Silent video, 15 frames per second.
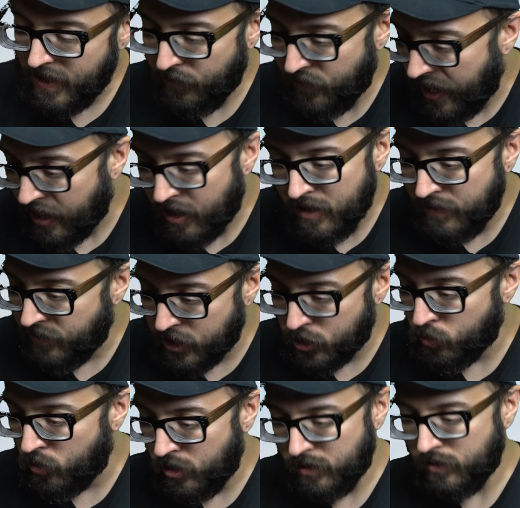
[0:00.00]
Fair,
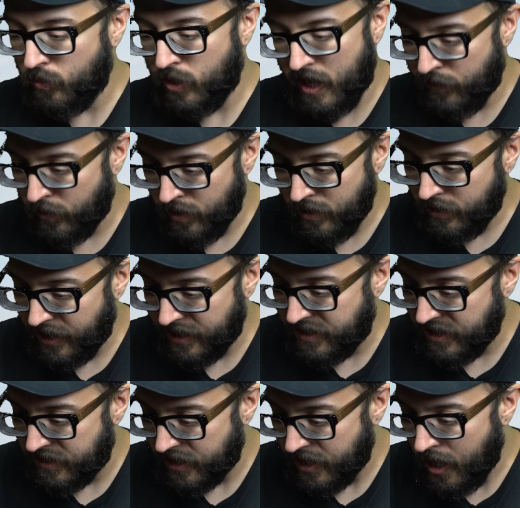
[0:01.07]
visual, whatever. That's
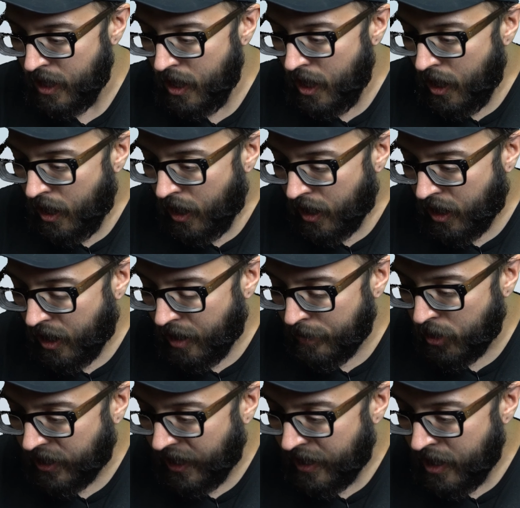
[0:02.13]
easy.
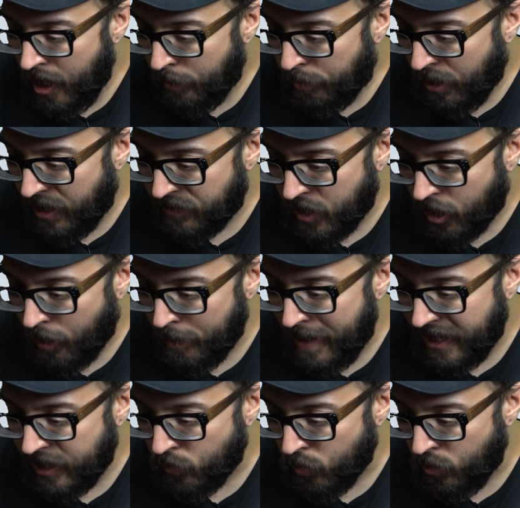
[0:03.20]
Okay, but there are
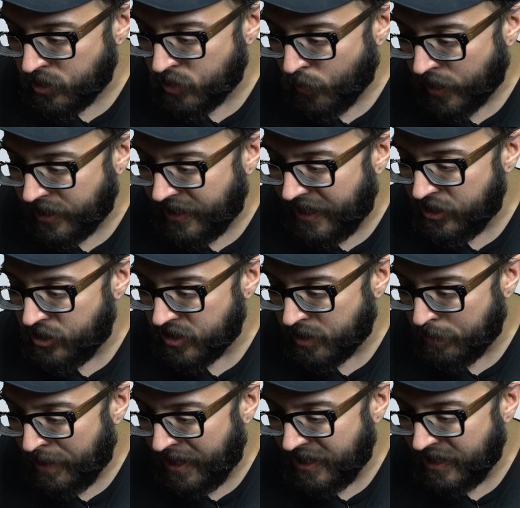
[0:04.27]
many rules and regulations
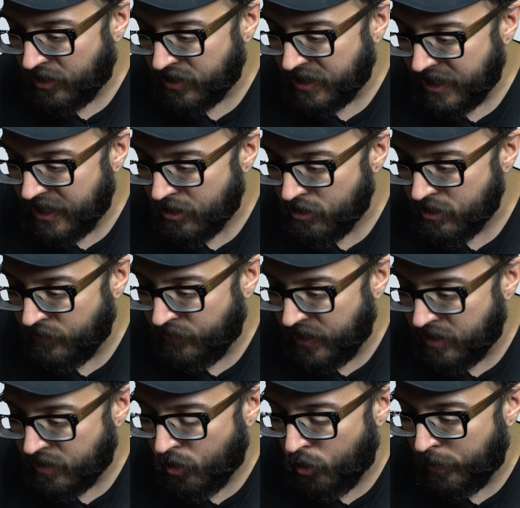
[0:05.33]
depending on the year of the
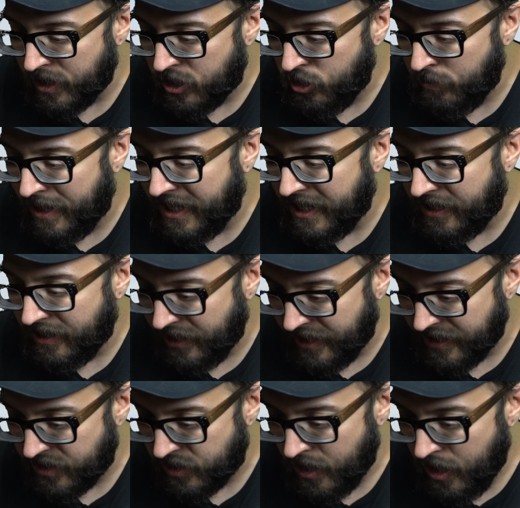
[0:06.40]
vehicle, but too many to
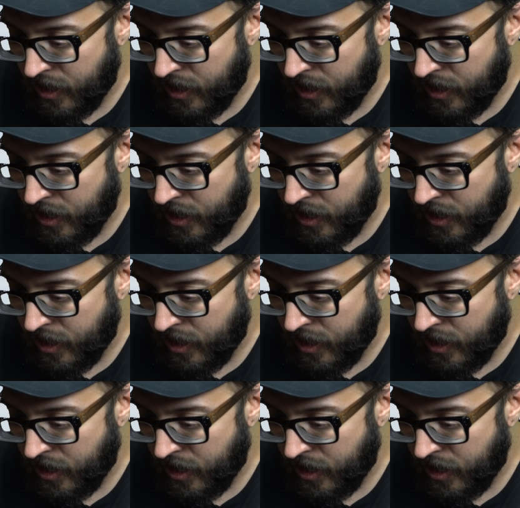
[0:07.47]
list.